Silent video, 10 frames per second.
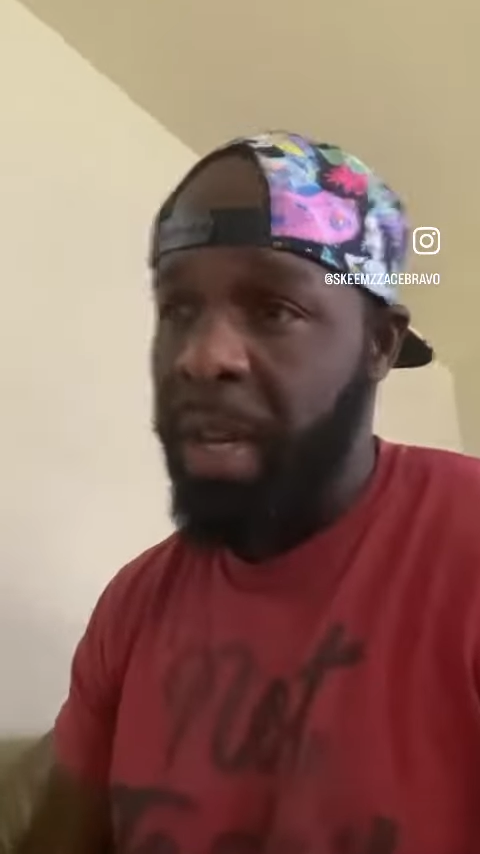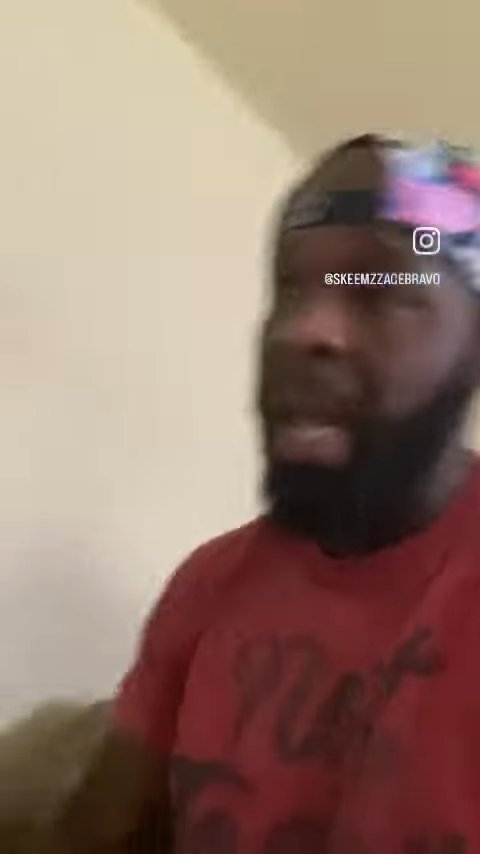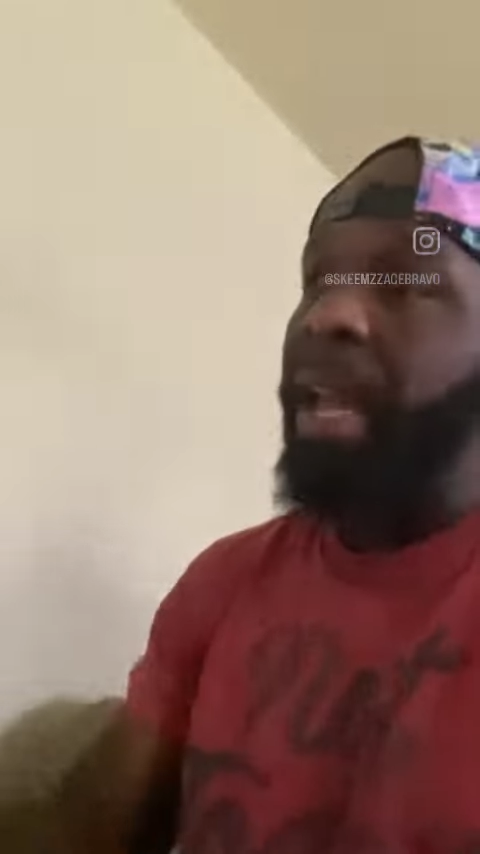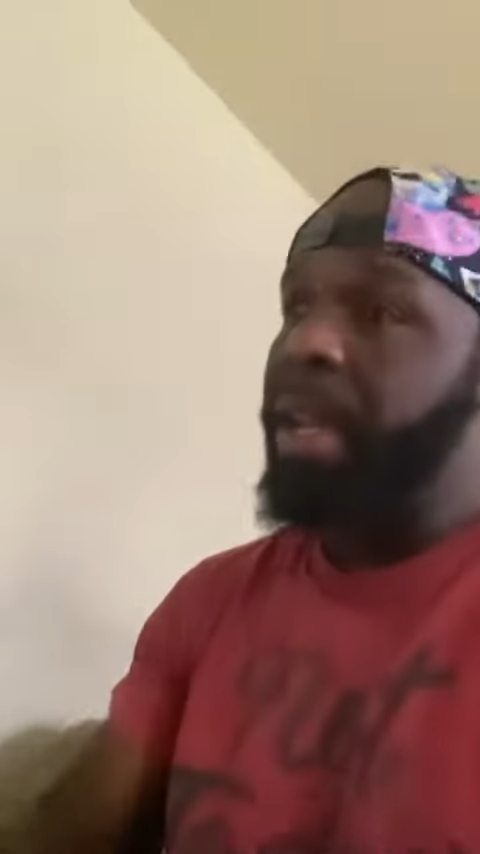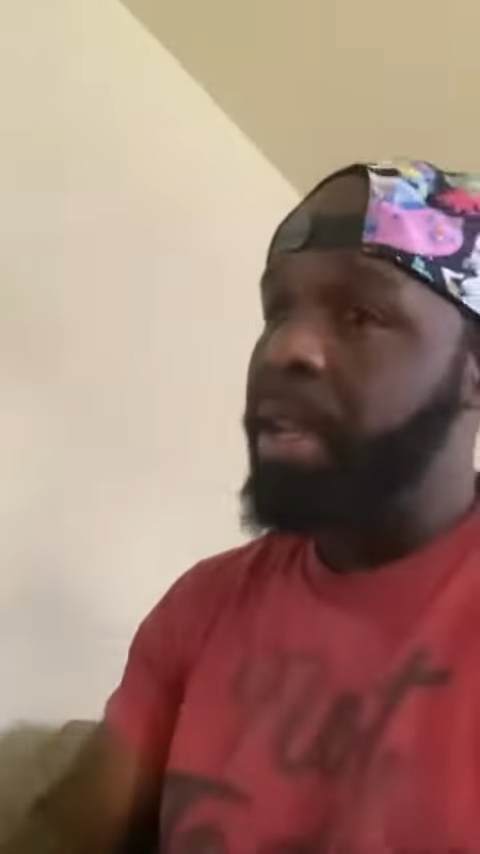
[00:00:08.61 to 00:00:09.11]

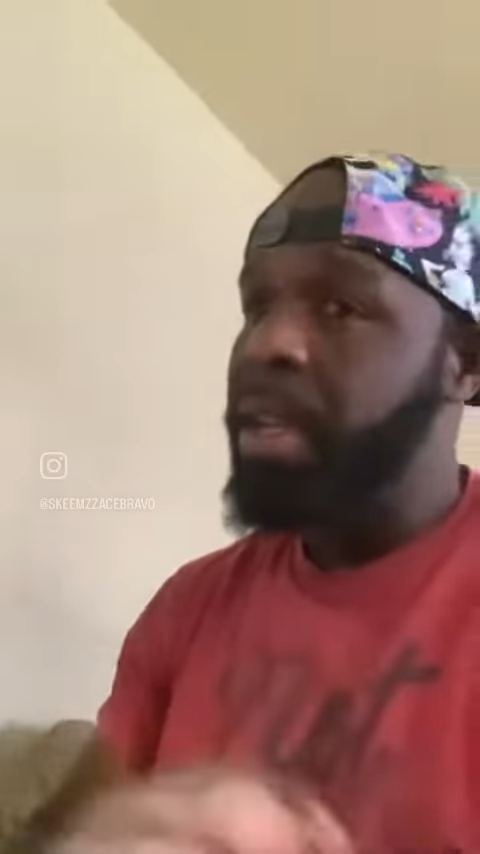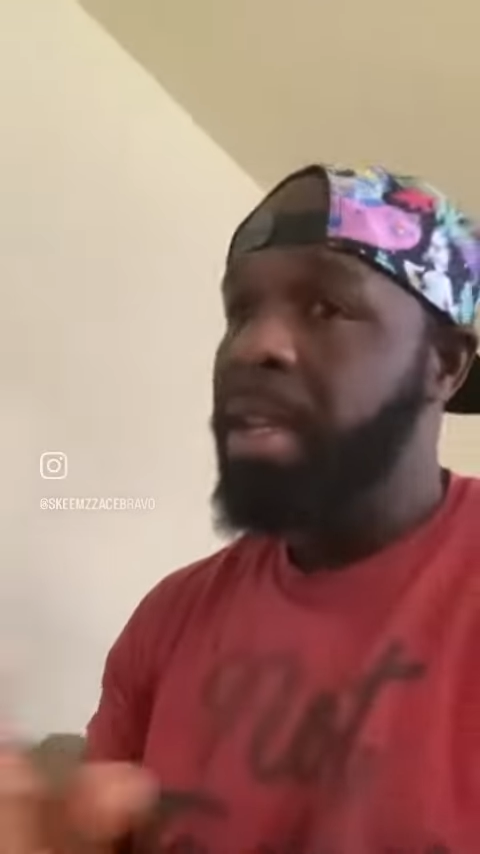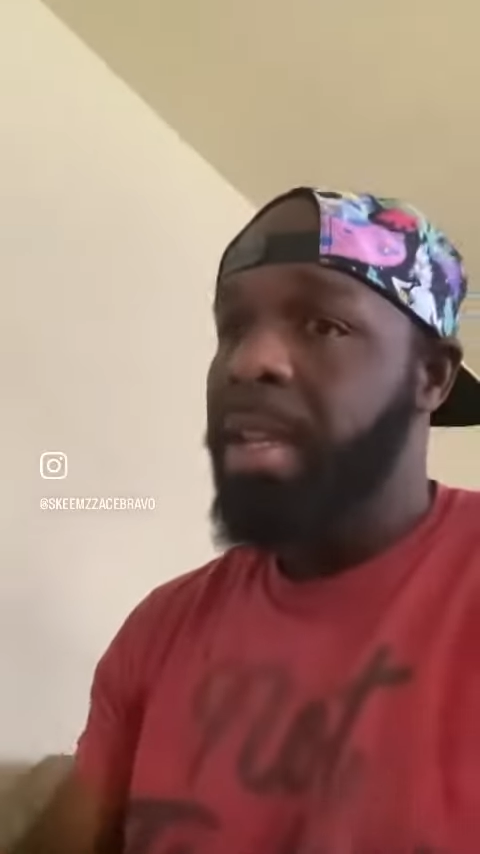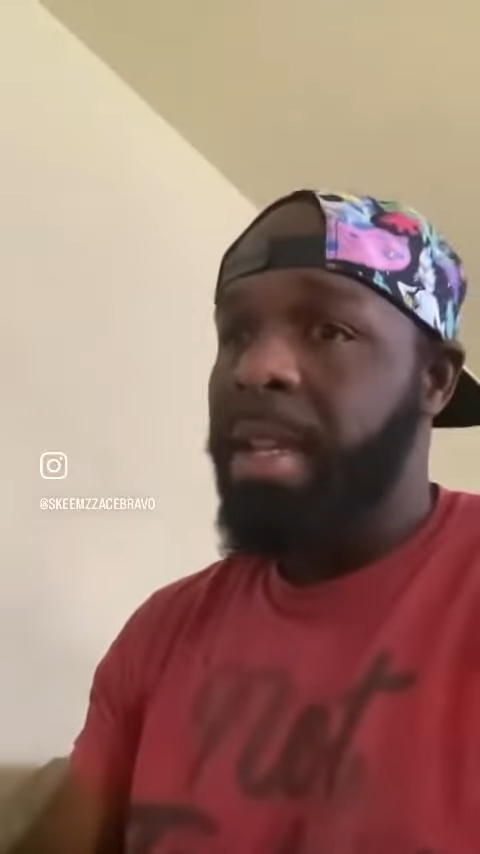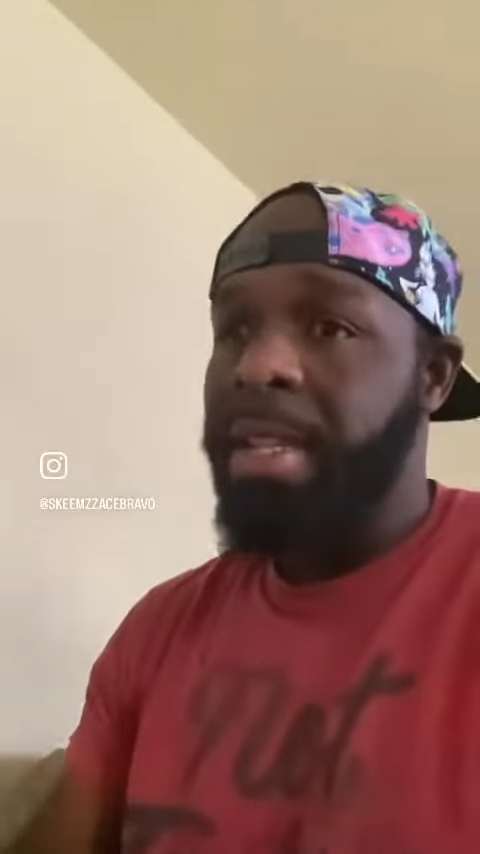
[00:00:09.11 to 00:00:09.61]
Like,
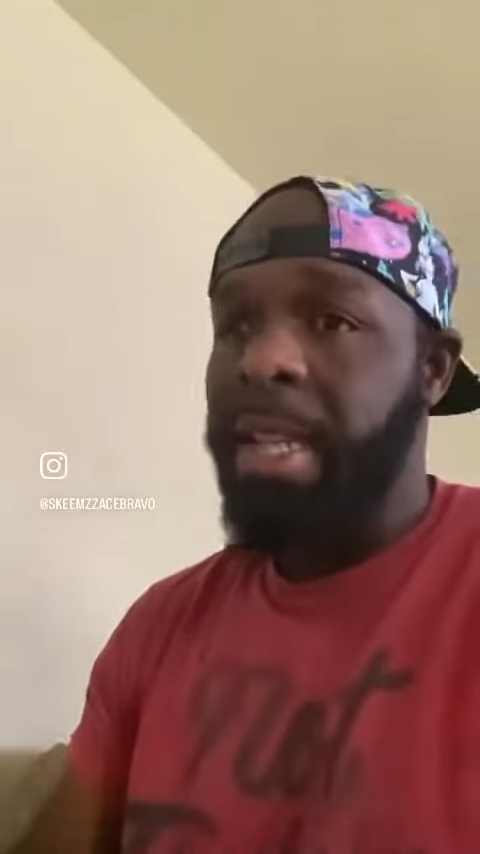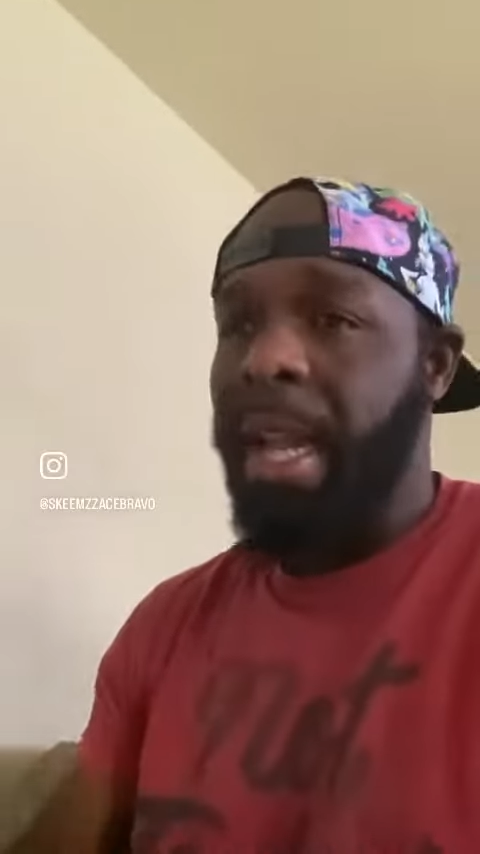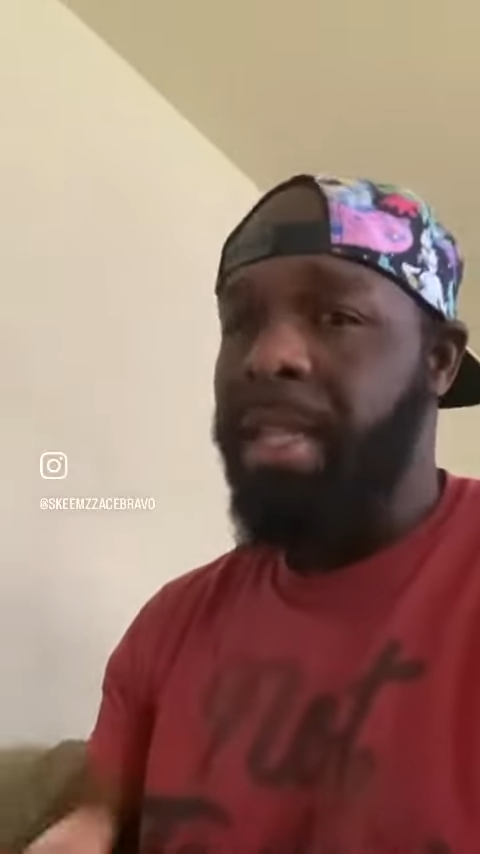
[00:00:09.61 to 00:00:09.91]
it's like